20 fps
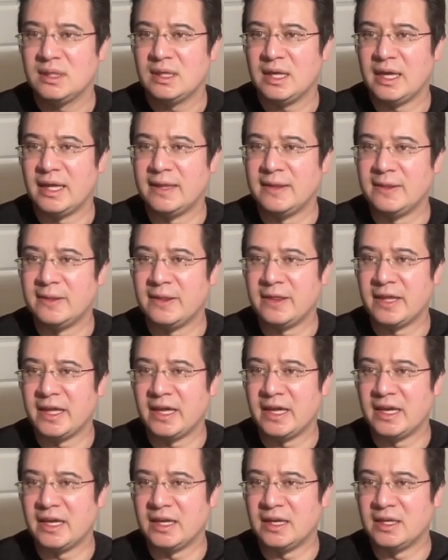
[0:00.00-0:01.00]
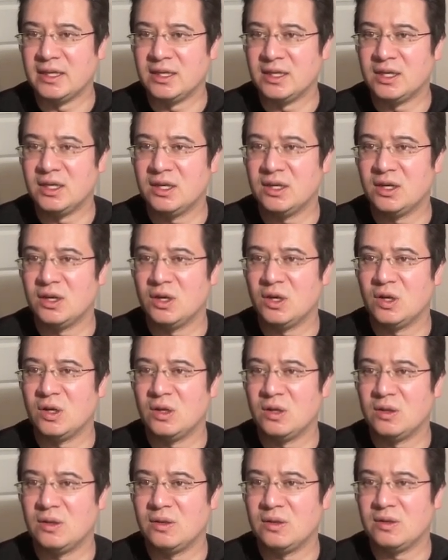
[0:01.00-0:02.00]
And then
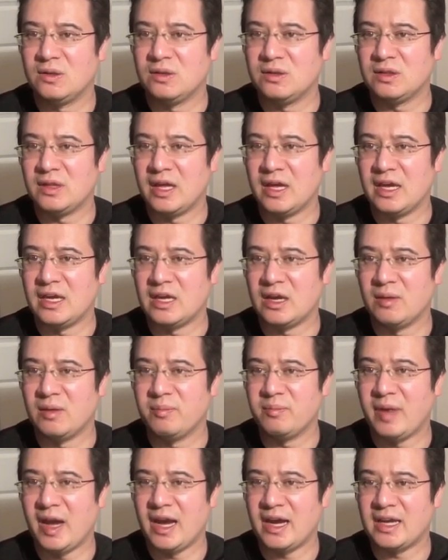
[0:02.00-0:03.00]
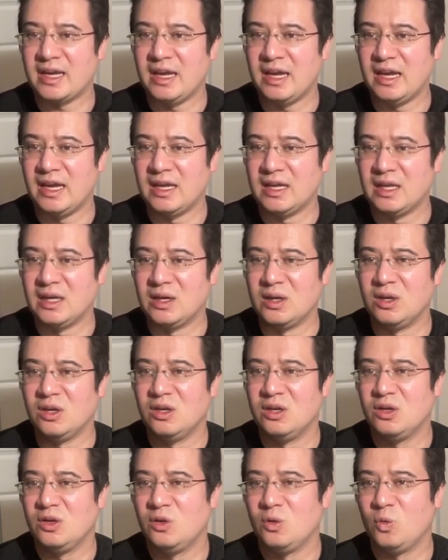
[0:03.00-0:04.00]
they come back
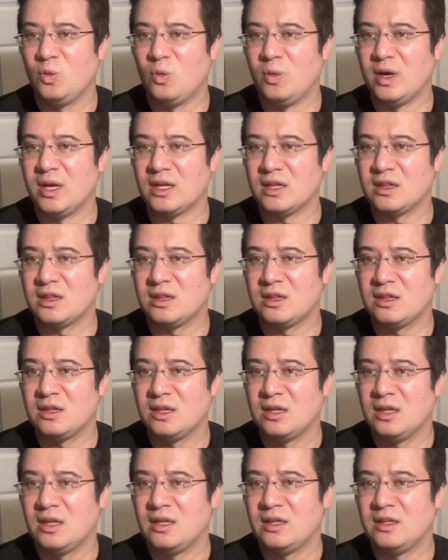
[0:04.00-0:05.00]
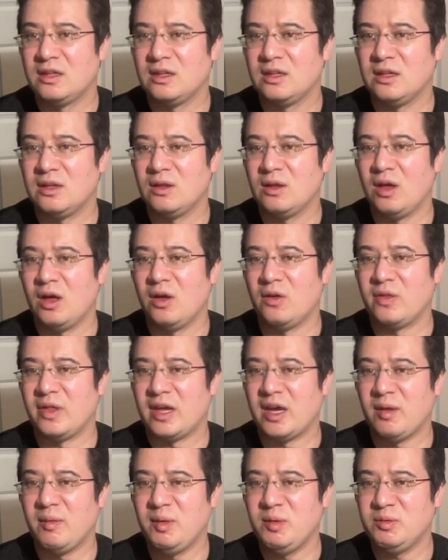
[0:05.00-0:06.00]
in with... Oh, they
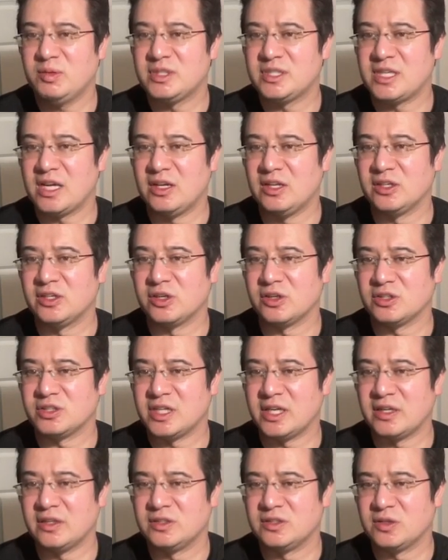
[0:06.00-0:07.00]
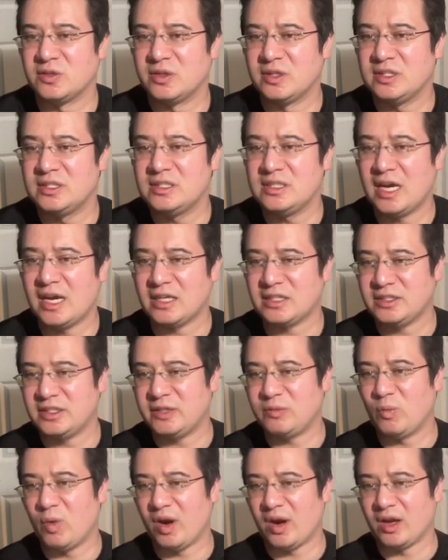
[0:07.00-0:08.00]
come in with Skeledirge. And so this is actually
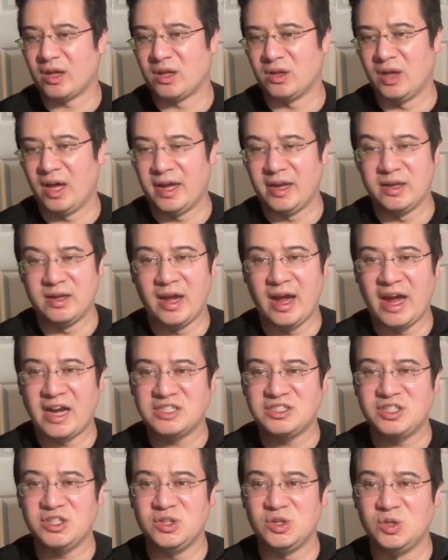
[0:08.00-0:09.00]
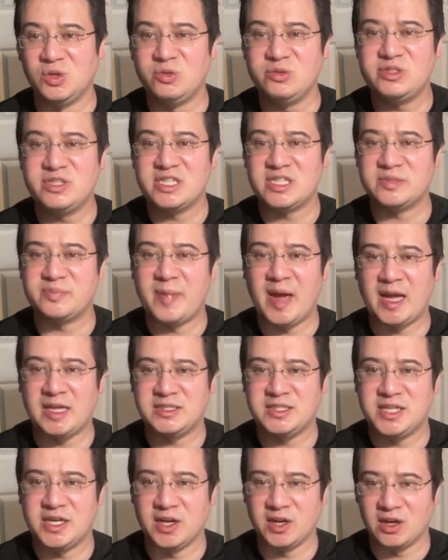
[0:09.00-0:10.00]
where I actually lose this
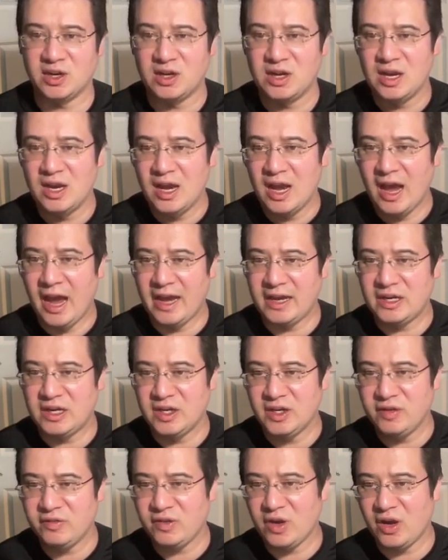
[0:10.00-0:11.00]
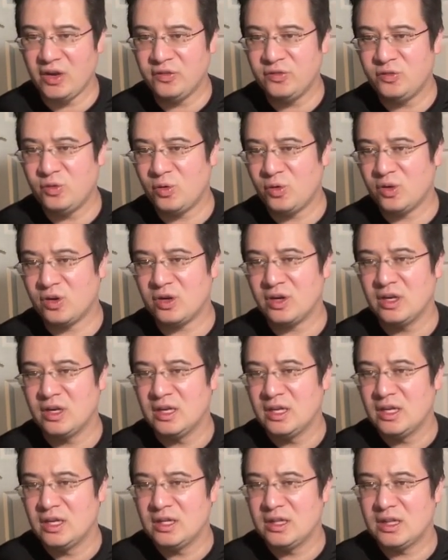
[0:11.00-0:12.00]
match here. I could have gone for
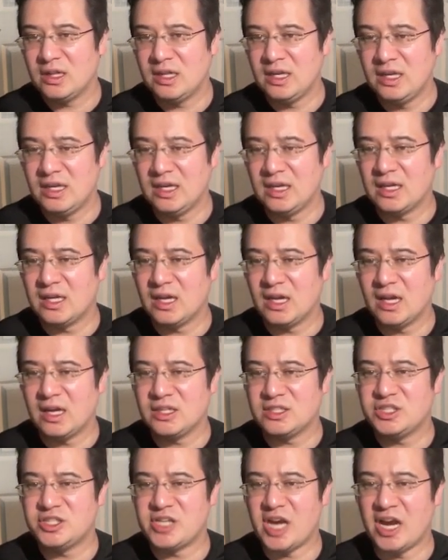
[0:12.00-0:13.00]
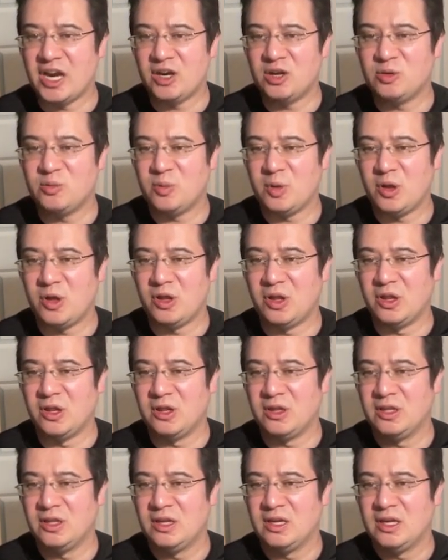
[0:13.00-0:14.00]
the Shadow
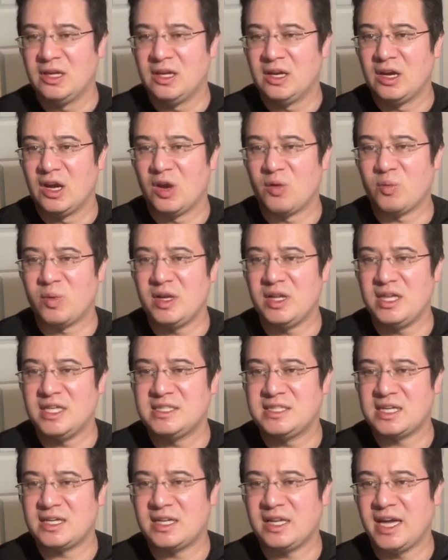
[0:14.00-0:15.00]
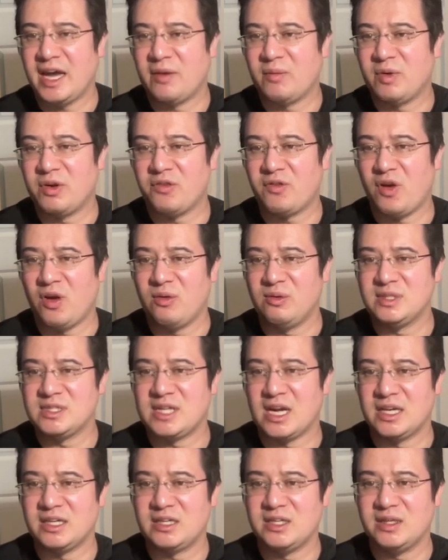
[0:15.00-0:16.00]
Ball. Realistically, I would have always
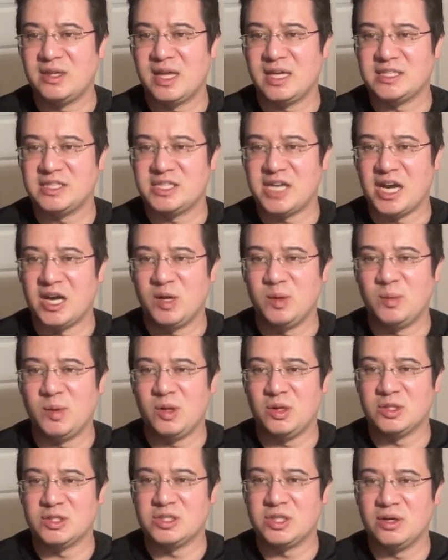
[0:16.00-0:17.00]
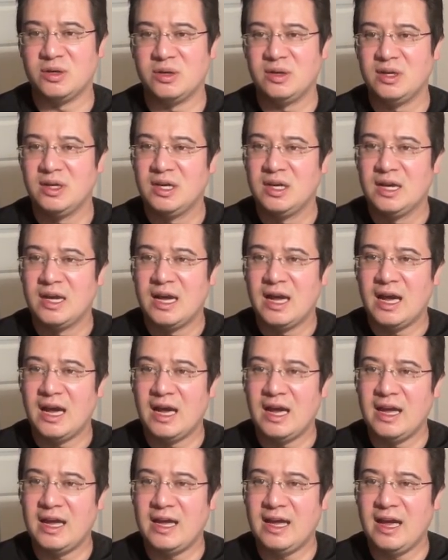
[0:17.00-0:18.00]
gotten to that Shadow Ball. So,
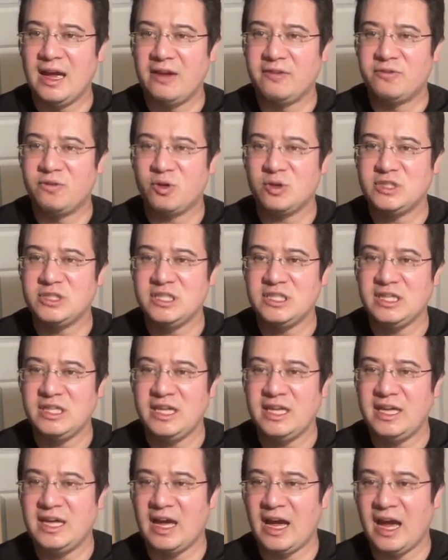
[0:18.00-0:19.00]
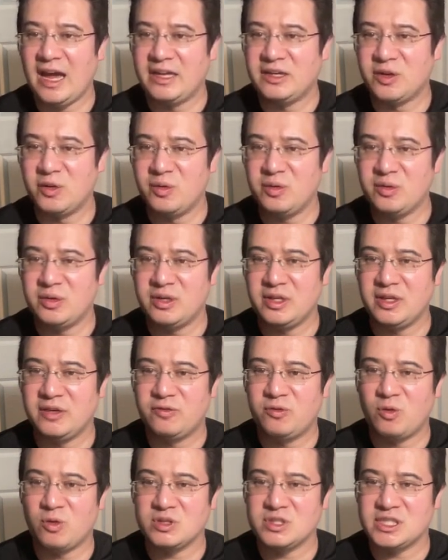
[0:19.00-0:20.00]
unfortunately, I don't
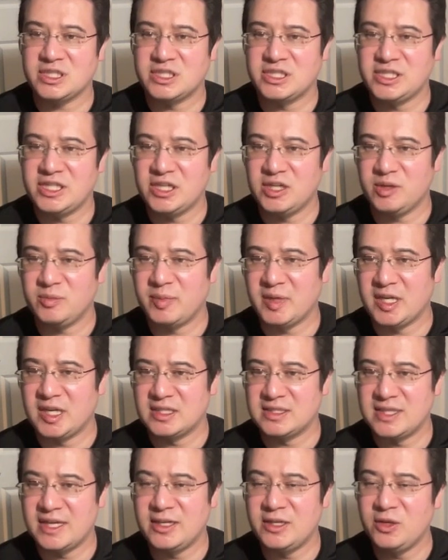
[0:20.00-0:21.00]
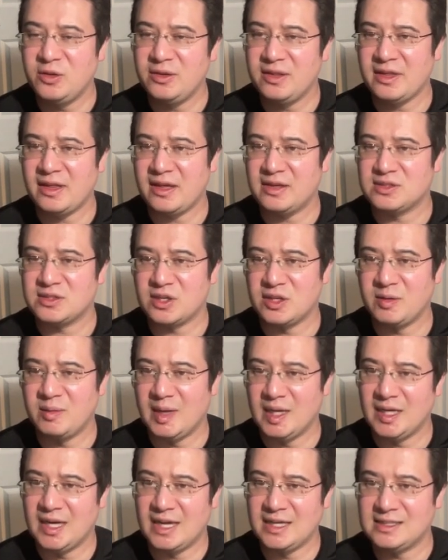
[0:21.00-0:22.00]
force a shield because they knew that was going to be
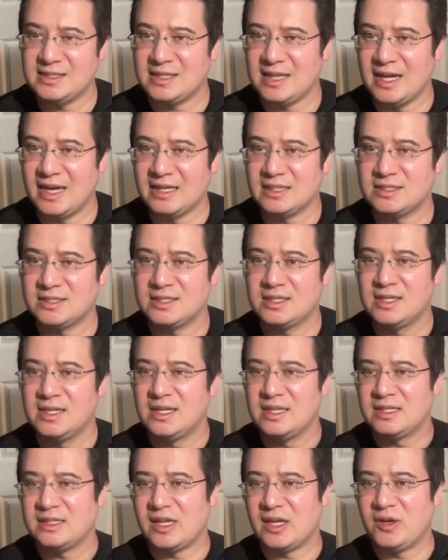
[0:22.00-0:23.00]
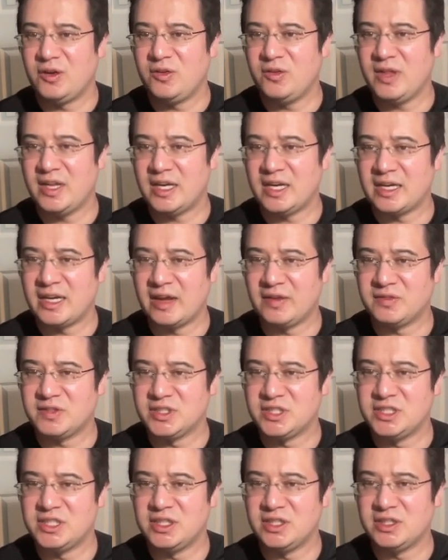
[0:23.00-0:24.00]
a Night Slash. They knew they didn't have to
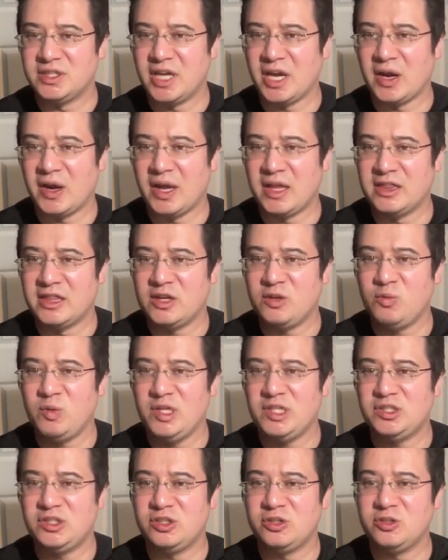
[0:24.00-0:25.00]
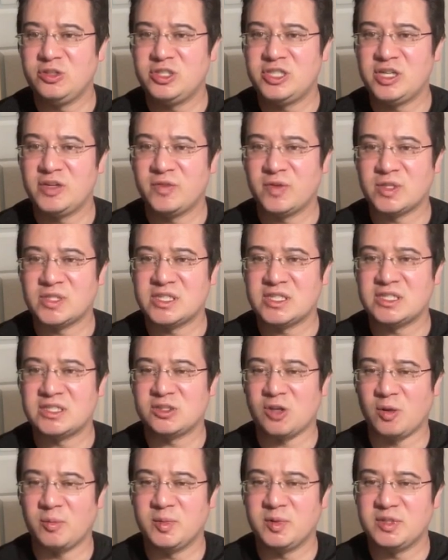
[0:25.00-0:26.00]
shield there. And then we do shield versus
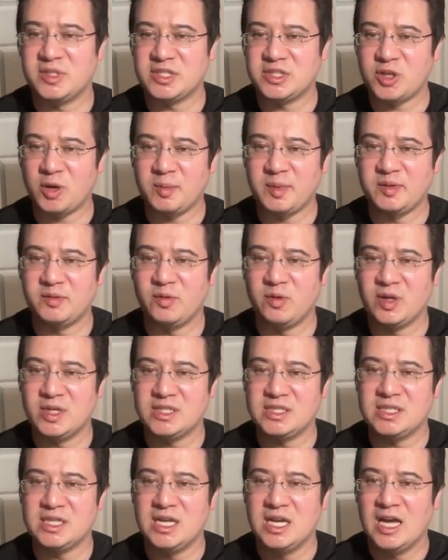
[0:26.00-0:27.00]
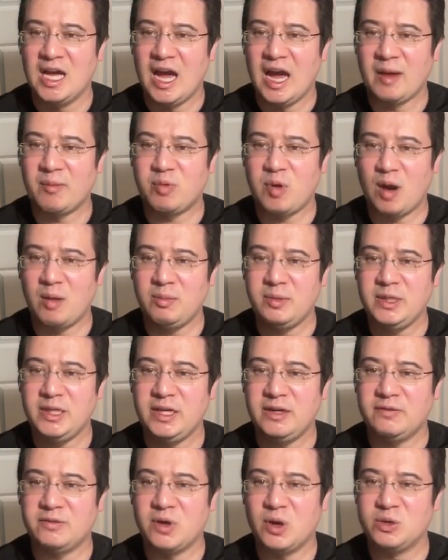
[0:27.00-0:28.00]
Disarming Voice. I probably
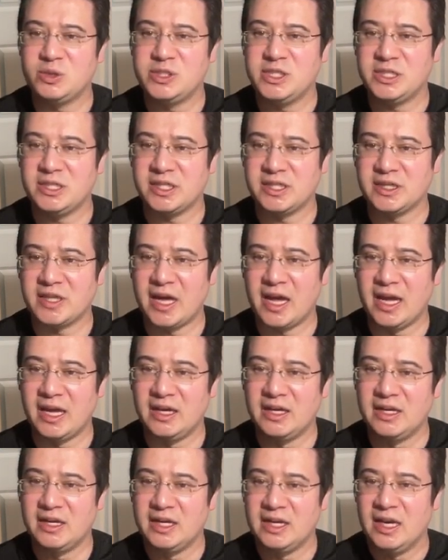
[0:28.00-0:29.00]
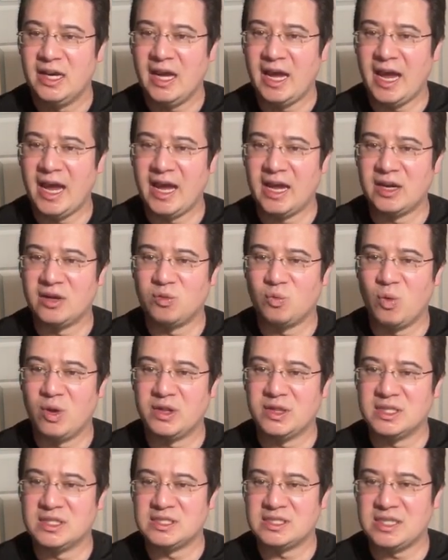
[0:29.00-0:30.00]
could have no-shielded that and
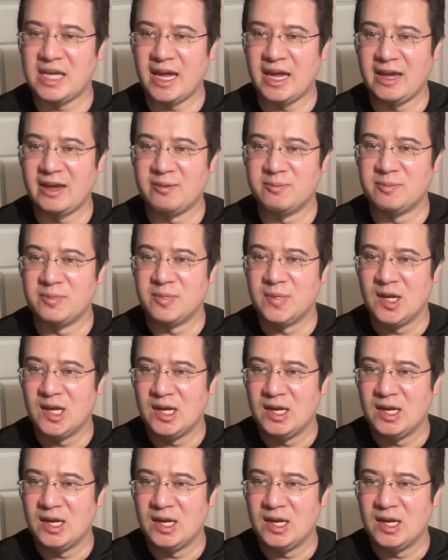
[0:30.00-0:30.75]
won this game.